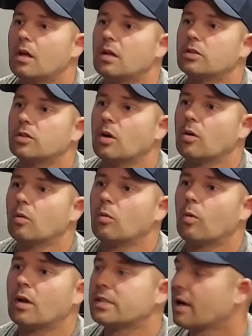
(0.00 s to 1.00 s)
So
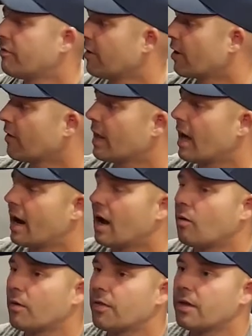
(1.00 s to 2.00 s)
once I figured that
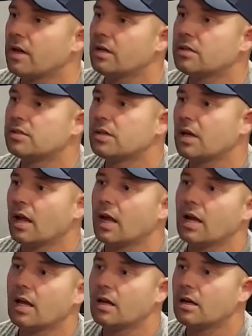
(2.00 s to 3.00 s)
out with these
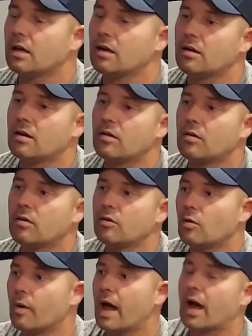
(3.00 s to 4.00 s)
and
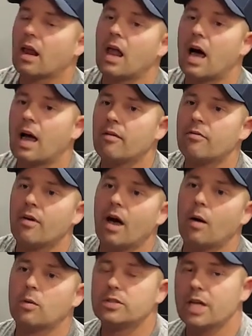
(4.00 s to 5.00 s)
Dirac Live, I
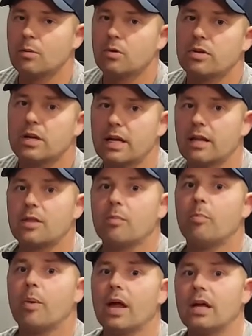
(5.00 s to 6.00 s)
was able to get the
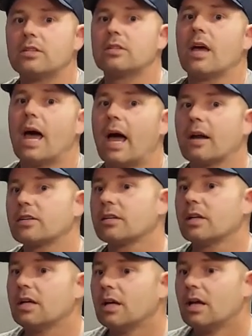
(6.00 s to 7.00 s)
bass to
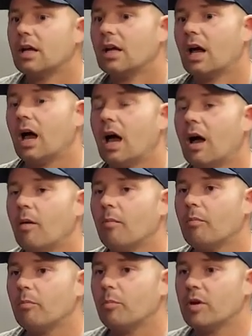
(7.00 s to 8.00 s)
actually
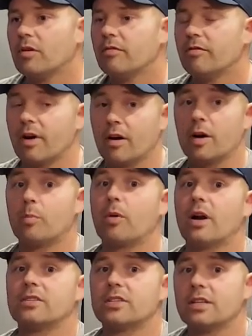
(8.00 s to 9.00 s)
be very
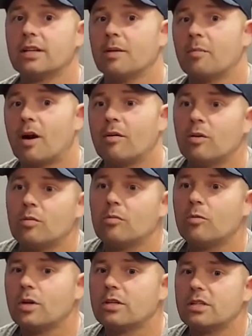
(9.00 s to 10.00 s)
present in my room,
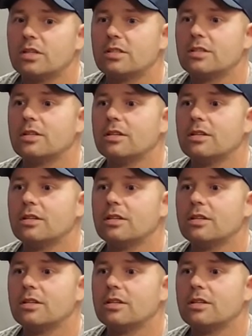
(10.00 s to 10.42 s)
which is